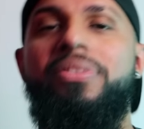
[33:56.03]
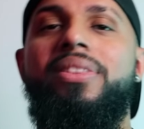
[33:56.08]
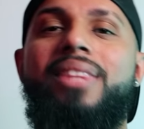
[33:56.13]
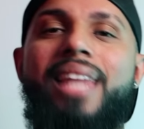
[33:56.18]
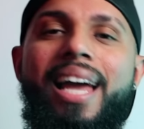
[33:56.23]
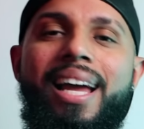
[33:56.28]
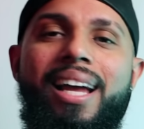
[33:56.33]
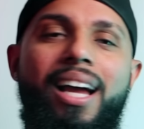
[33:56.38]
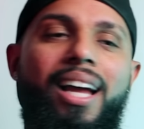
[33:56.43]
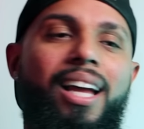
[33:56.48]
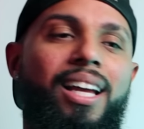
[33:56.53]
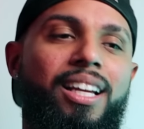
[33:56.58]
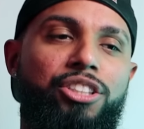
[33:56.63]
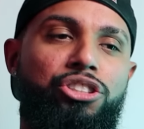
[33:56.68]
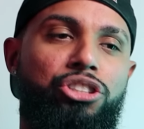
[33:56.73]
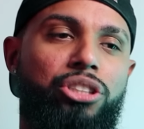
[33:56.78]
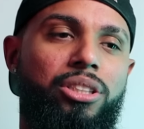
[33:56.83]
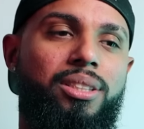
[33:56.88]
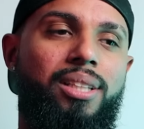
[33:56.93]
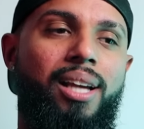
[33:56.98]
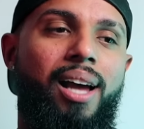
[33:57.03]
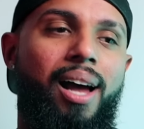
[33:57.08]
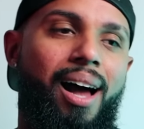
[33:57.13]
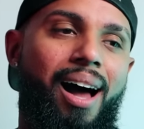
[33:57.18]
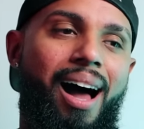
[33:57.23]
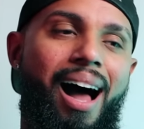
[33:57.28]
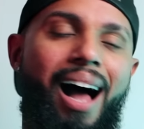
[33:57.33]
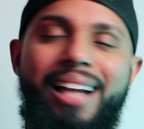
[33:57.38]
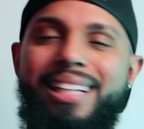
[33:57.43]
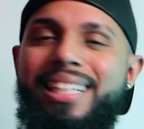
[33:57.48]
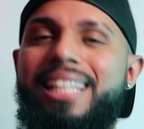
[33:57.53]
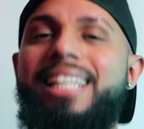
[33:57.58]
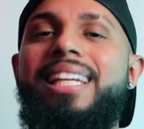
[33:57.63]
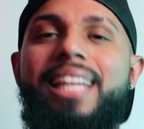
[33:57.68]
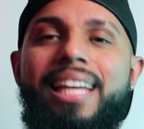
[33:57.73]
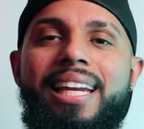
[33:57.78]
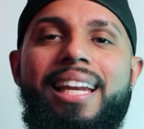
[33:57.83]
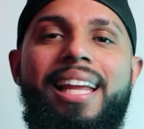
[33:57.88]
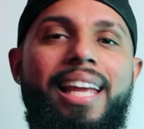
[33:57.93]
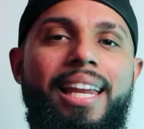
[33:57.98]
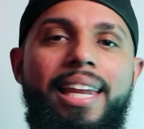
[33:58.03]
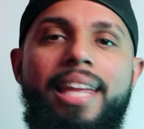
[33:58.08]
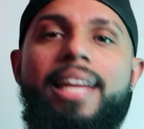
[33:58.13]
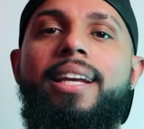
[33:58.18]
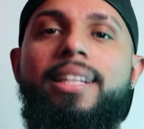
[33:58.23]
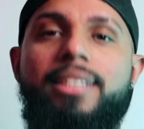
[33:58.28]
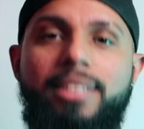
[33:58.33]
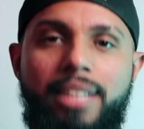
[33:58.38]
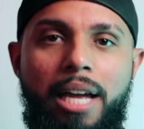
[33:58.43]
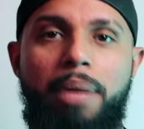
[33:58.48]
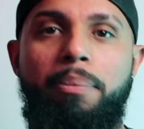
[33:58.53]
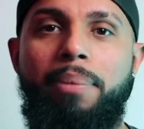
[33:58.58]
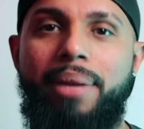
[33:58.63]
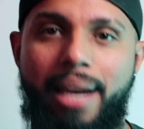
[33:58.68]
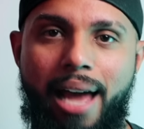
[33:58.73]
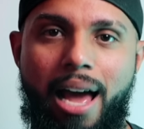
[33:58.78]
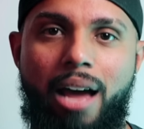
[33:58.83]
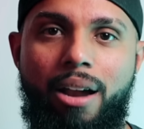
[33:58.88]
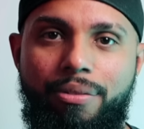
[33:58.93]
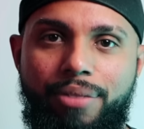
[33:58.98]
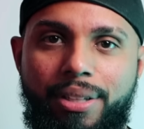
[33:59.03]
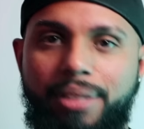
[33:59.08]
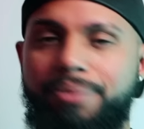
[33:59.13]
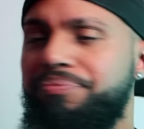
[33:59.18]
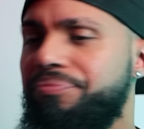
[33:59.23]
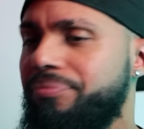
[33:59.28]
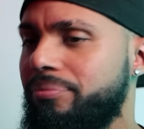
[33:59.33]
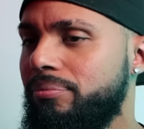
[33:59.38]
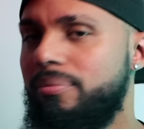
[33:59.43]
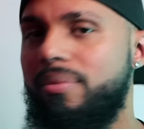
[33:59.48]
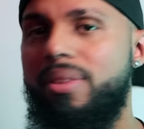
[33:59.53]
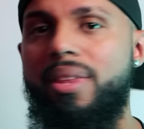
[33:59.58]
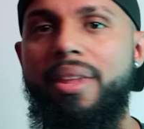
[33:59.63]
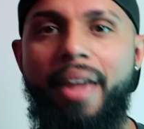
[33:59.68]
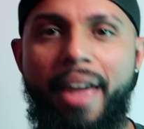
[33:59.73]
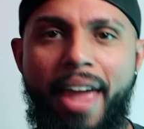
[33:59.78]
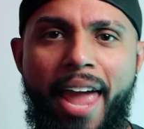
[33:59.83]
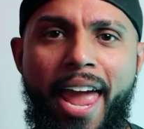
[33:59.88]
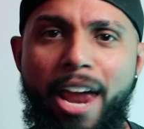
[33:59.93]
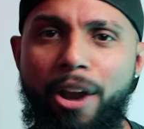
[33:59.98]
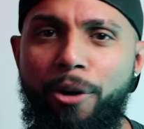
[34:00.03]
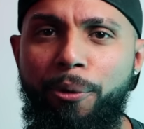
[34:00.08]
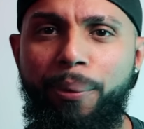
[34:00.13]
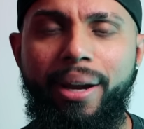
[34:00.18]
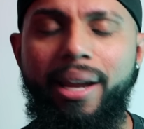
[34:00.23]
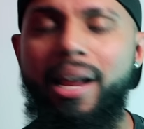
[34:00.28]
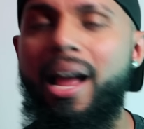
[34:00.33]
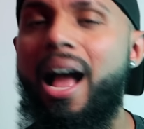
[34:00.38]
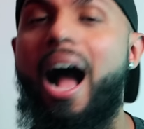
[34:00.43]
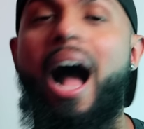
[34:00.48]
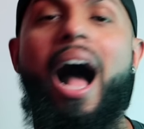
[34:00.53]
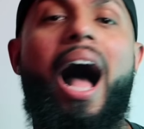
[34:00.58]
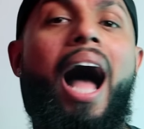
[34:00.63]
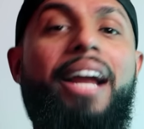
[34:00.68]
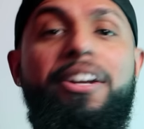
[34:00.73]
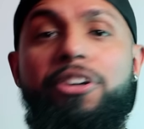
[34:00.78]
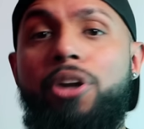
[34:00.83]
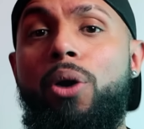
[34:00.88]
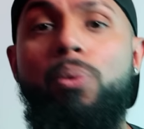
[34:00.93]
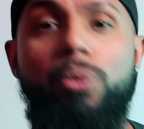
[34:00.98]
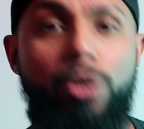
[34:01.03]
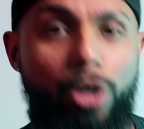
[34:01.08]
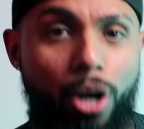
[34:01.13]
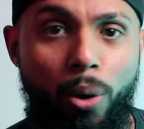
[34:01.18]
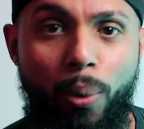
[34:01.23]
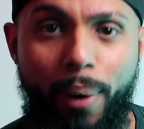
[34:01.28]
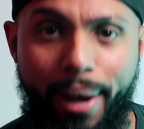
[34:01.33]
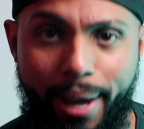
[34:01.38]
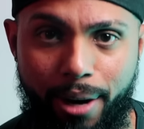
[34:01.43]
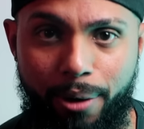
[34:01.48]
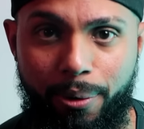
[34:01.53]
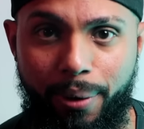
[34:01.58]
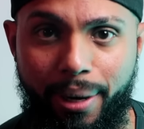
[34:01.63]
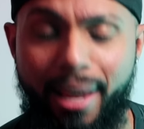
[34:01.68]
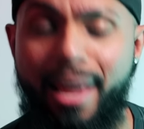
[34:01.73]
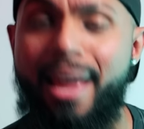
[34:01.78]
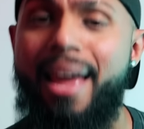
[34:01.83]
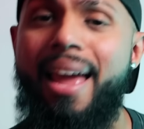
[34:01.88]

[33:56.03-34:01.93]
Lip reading: It's just, I didn't get any excitement out of it. Harry, I don't know Harry.